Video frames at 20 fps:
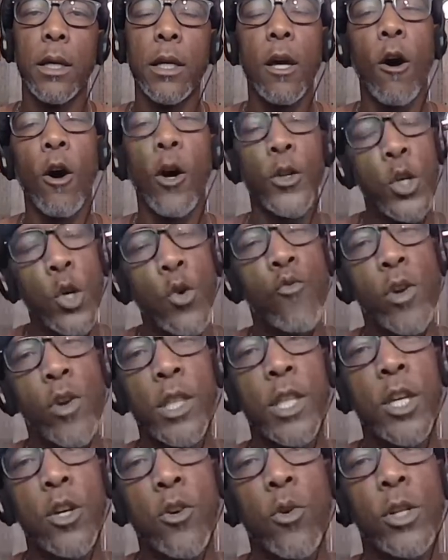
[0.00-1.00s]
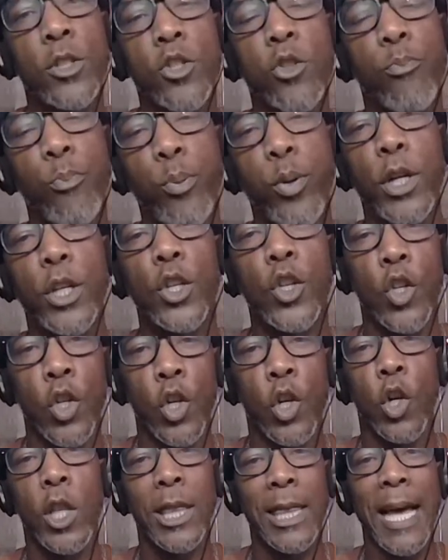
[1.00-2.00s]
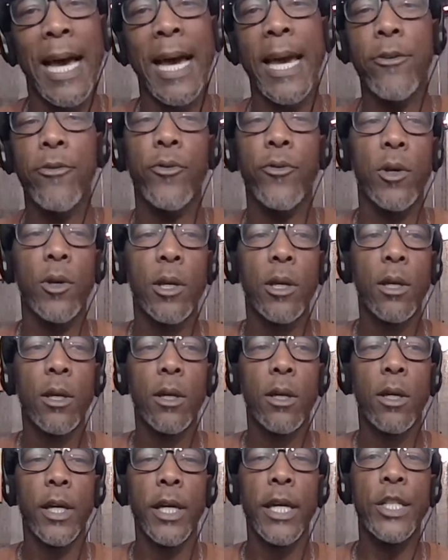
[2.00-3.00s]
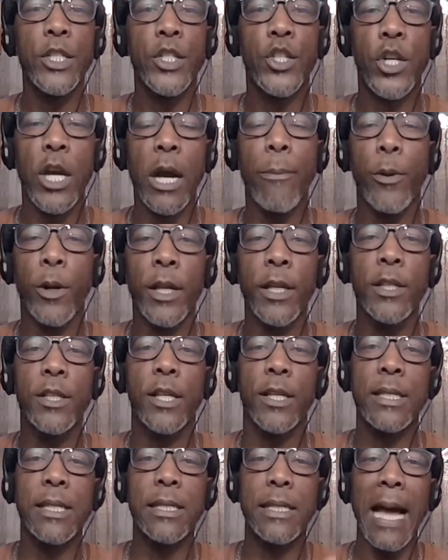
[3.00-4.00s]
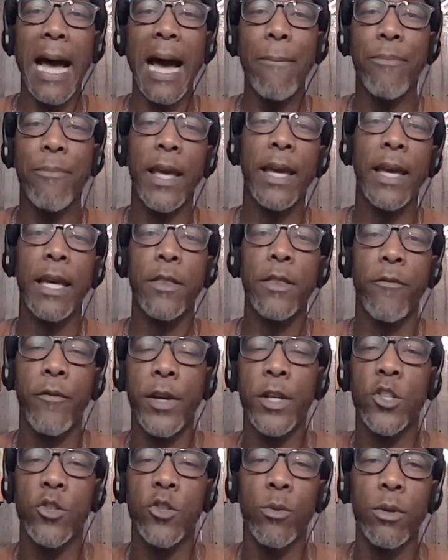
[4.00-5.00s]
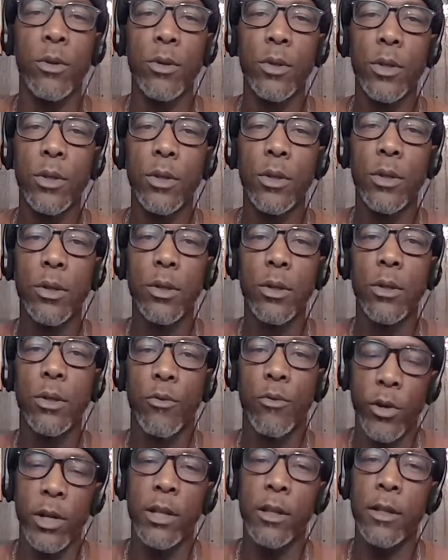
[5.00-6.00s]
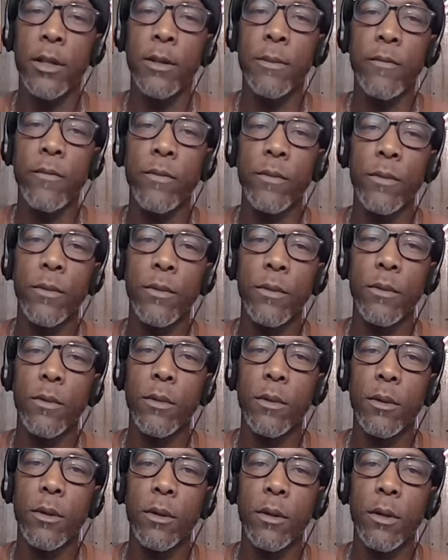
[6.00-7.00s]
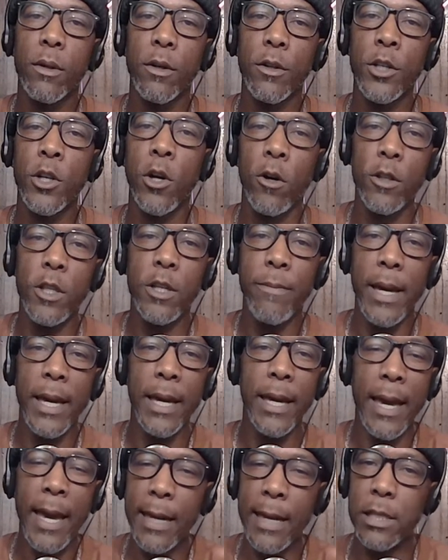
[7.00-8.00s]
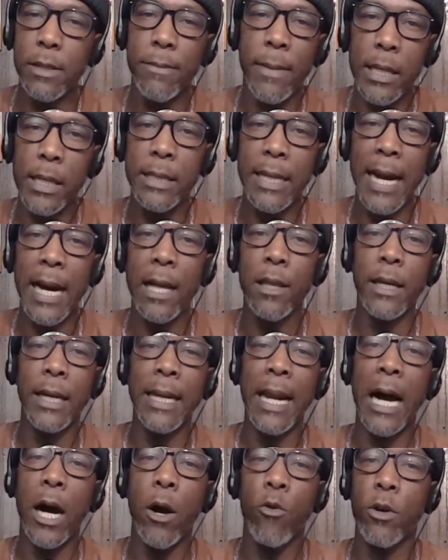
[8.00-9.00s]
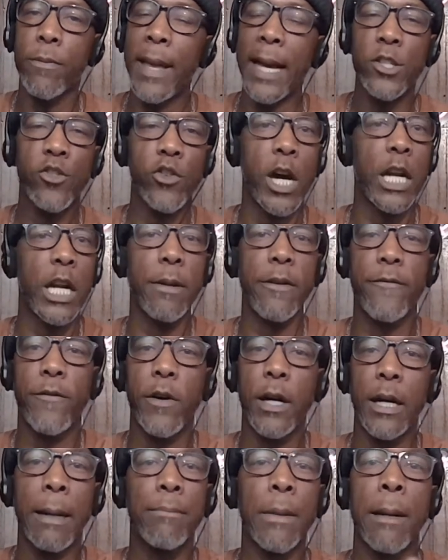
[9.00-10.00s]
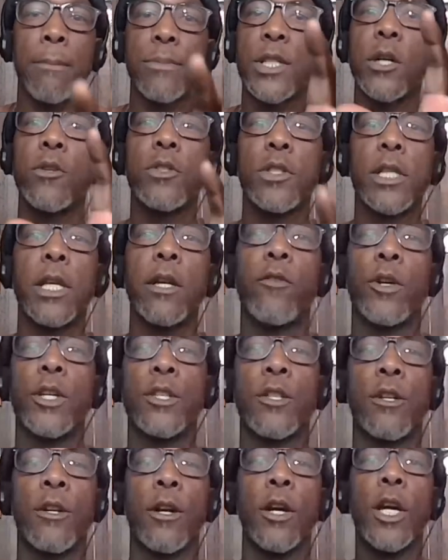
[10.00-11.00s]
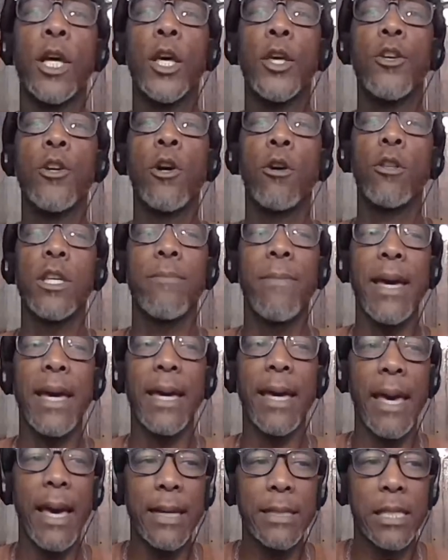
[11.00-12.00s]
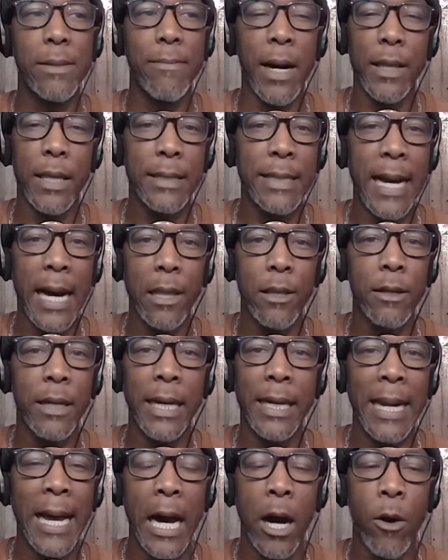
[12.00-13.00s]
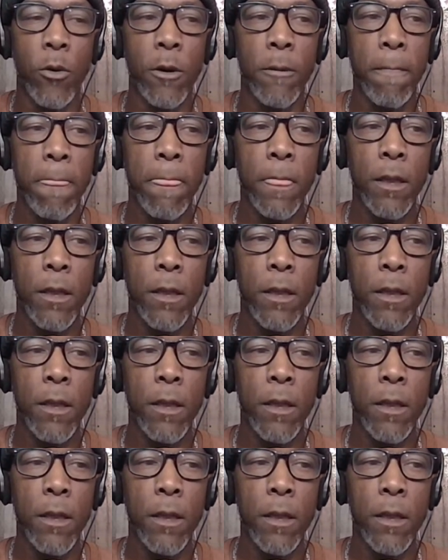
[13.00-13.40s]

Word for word: Are you really going to put your life in jeopardy to stop that individual? Really? You only make X amount of dollar an hour. not trying to be funny. I'm, I'm so serious here. You only make X amount of dollar an hour.